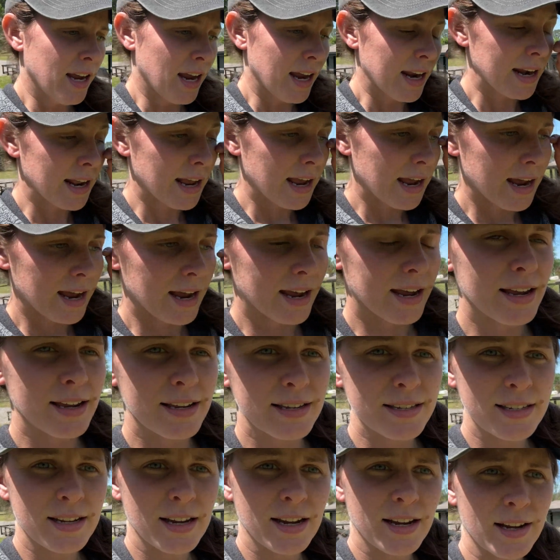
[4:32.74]
and it
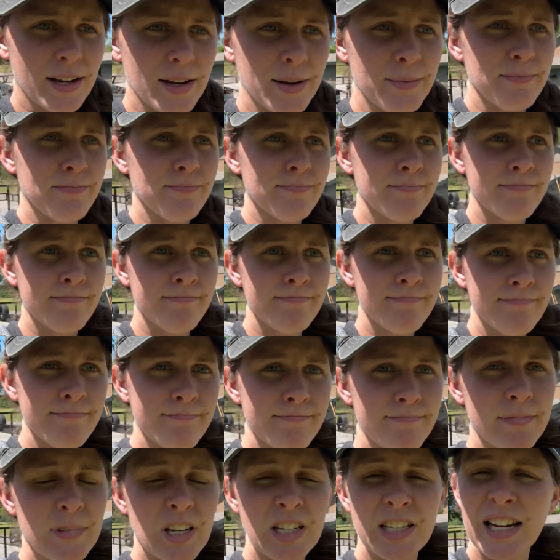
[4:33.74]
has
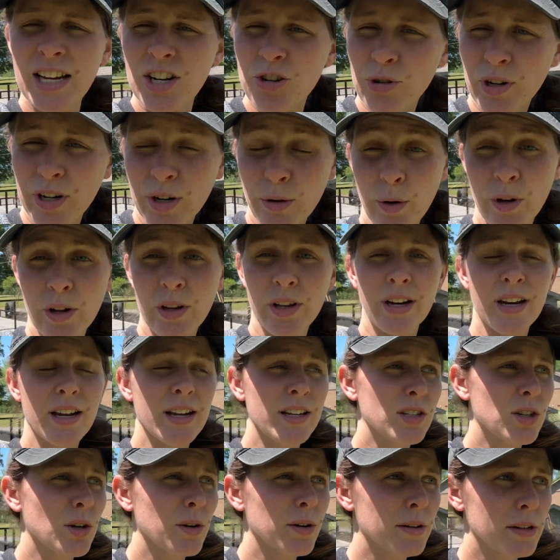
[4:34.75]
tea tree oil in
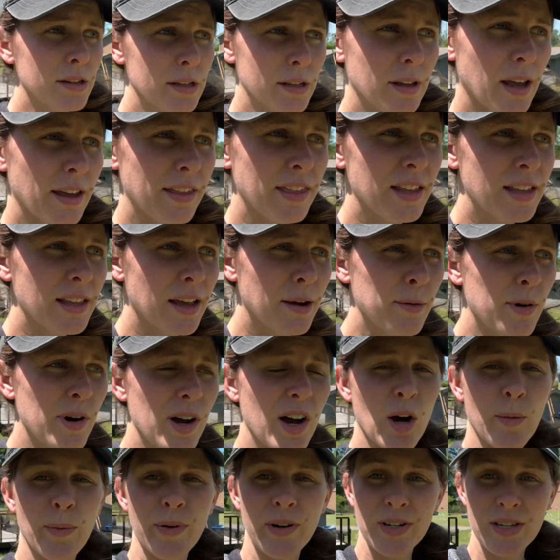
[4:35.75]
it. So I think that will
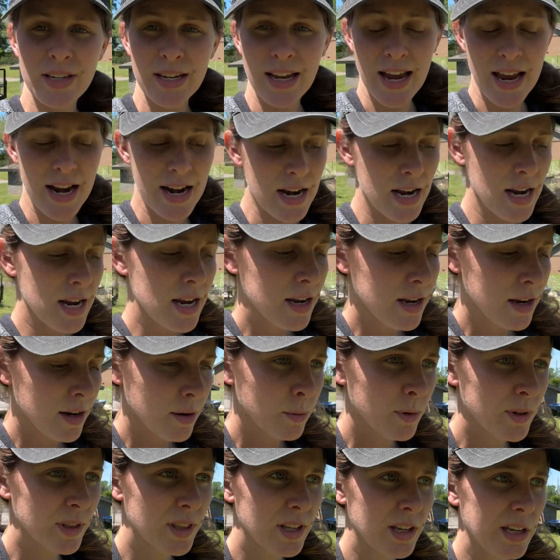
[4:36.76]
help her skin
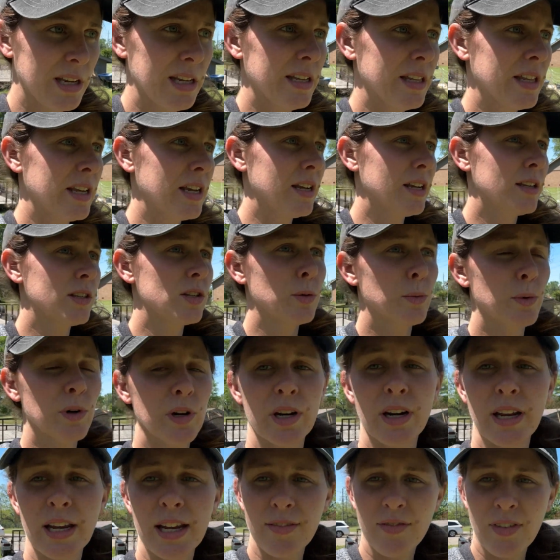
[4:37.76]
with the healing. So we're
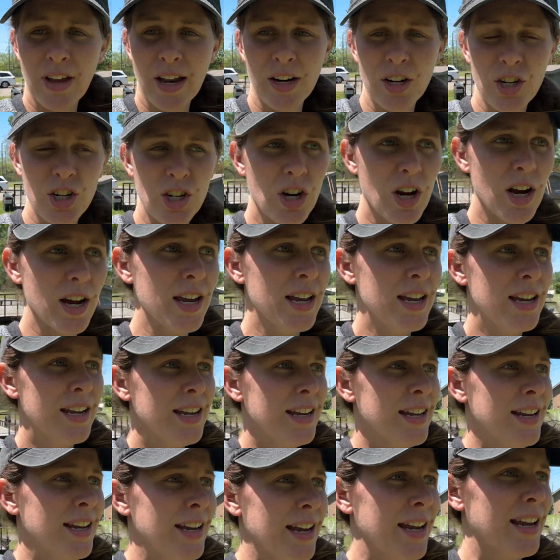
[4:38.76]
going to give that a shot
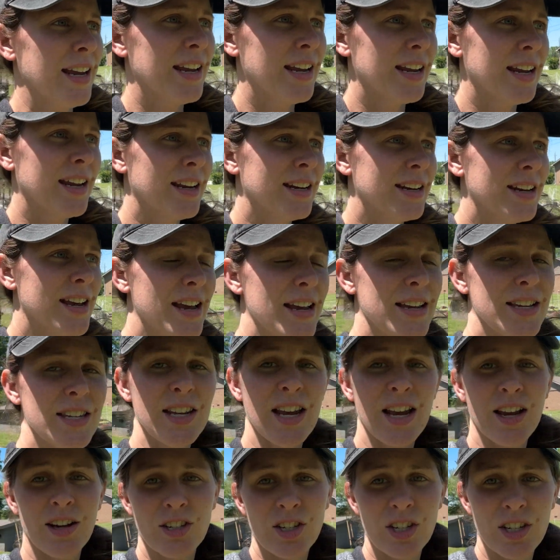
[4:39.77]
and see
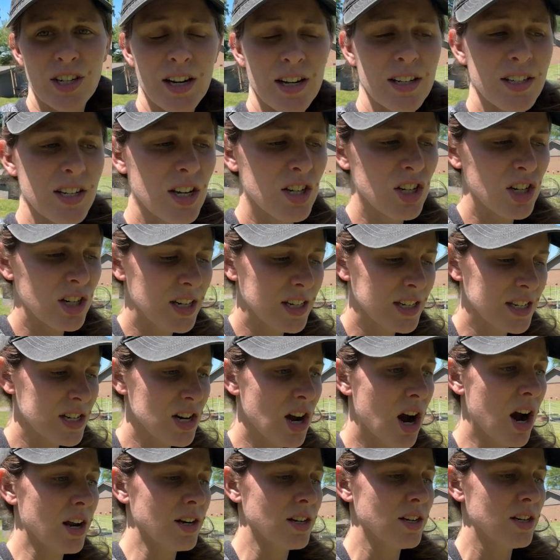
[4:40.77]
how she does. She does
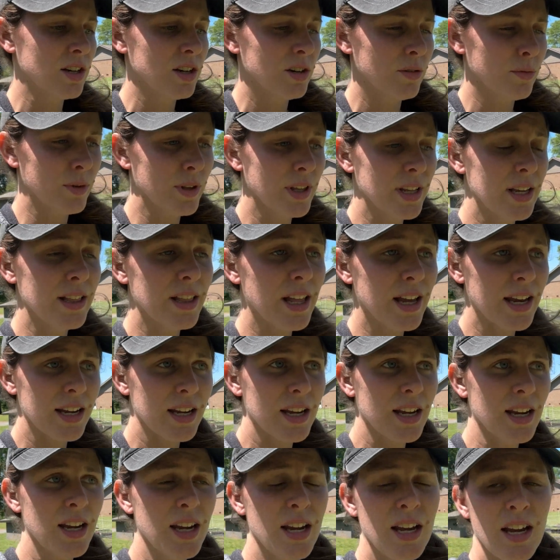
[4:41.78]
not really
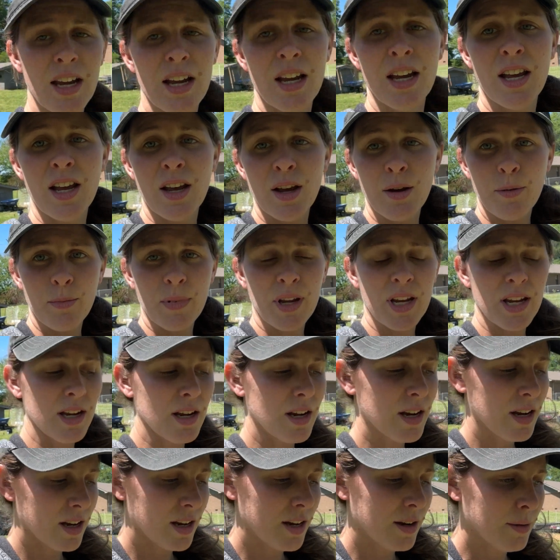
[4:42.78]
like me
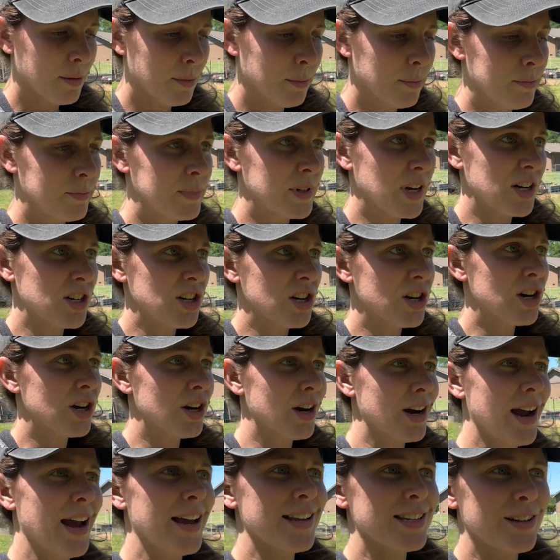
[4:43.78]
touching her
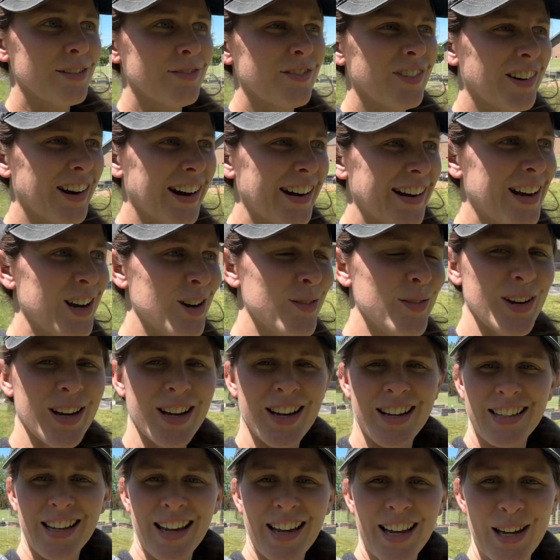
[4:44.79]
as of right now
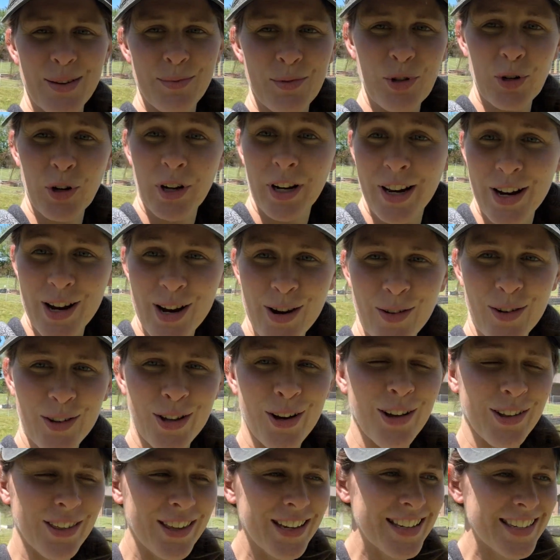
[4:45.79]
because I keep treating her with
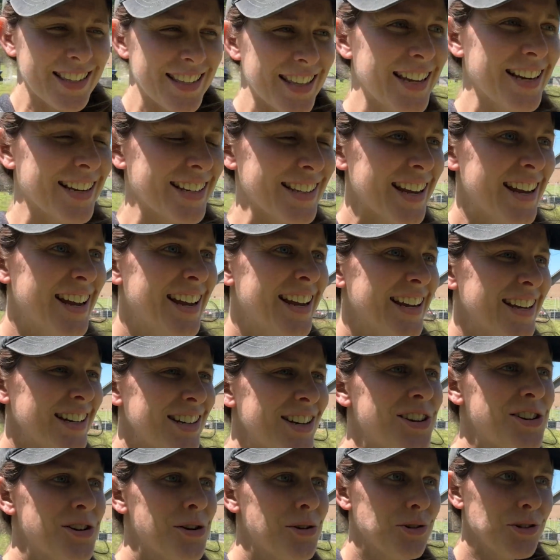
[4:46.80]
all these things.
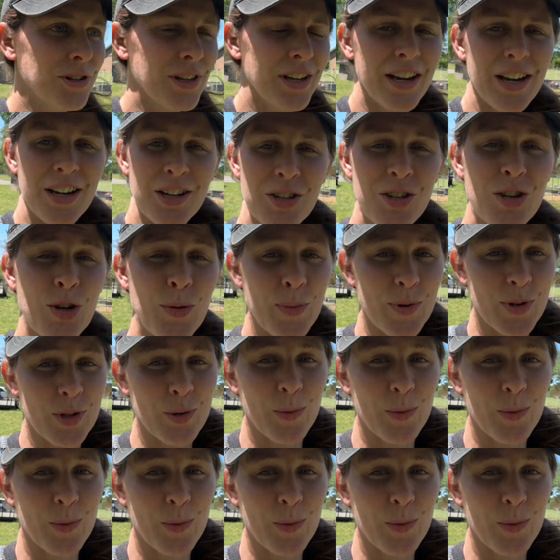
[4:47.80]
She's usually a super